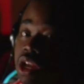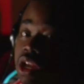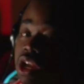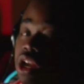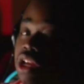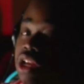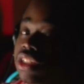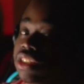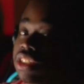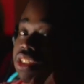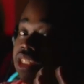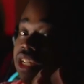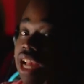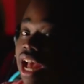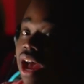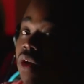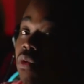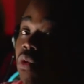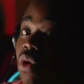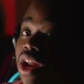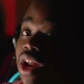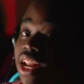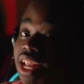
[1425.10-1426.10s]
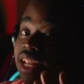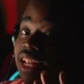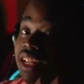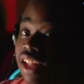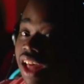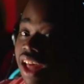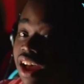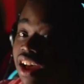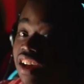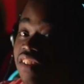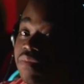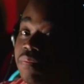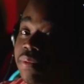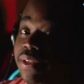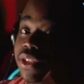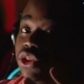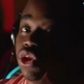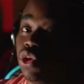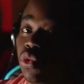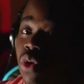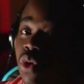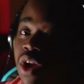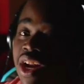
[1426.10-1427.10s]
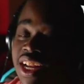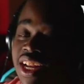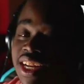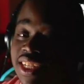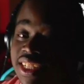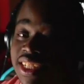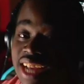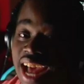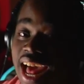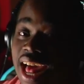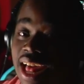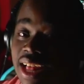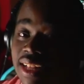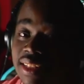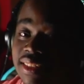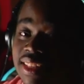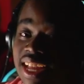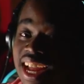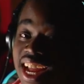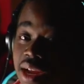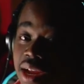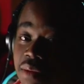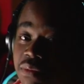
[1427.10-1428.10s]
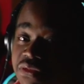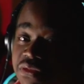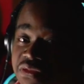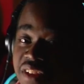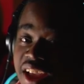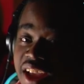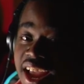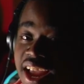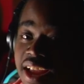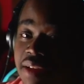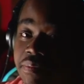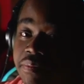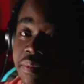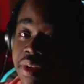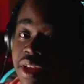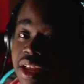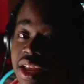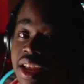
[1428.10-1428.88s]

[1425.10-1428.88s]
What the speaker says: See, I wanted love, but you wanted goddamn fame.